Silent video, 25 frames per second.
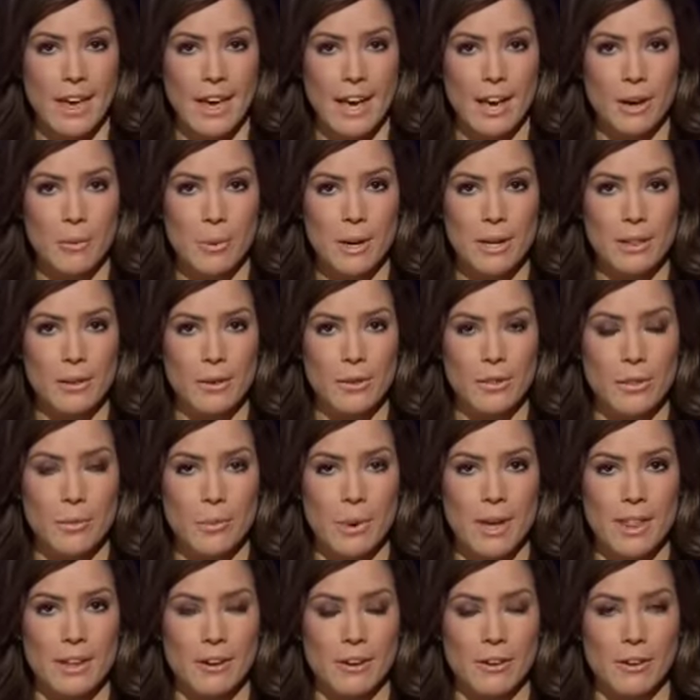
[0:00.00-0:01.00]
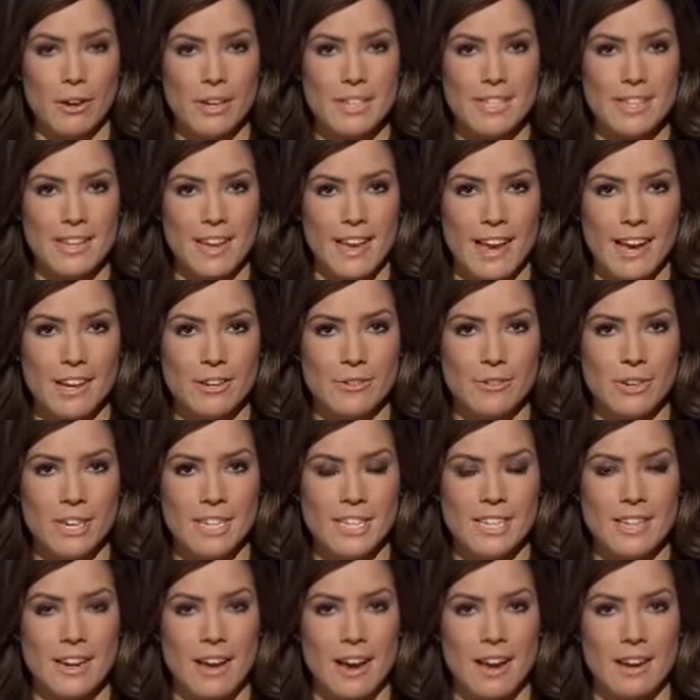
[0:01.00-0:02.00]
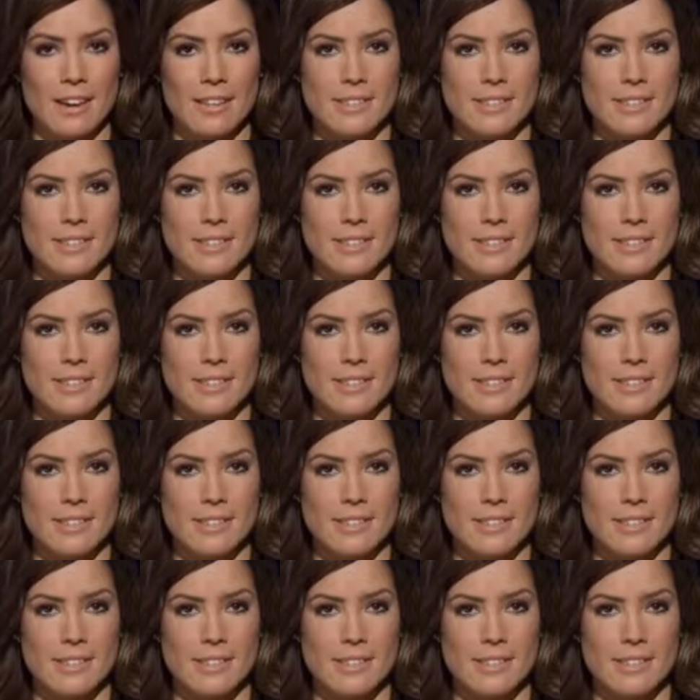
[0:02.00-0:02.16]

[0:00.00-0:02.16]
A quick look at the weather across the country tonight.